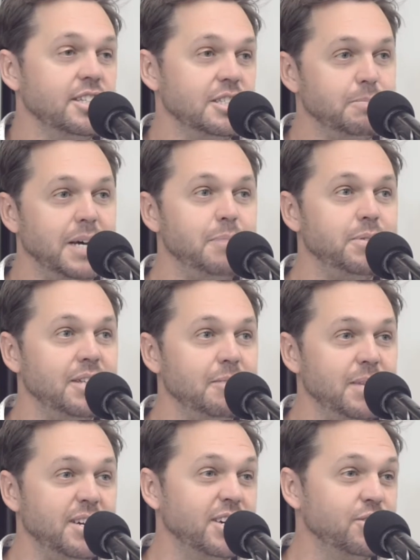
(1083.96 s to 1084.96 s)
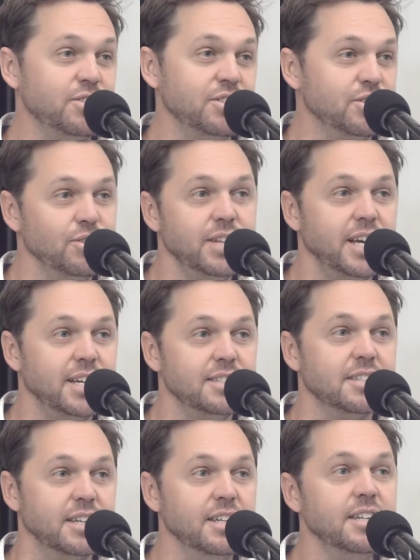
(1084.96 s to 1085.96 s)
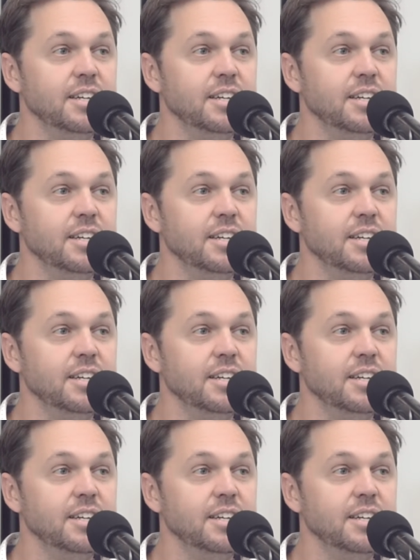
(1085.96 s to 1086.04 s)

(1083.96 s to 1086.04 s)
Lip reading: this paper that meant I couldn't do that easily.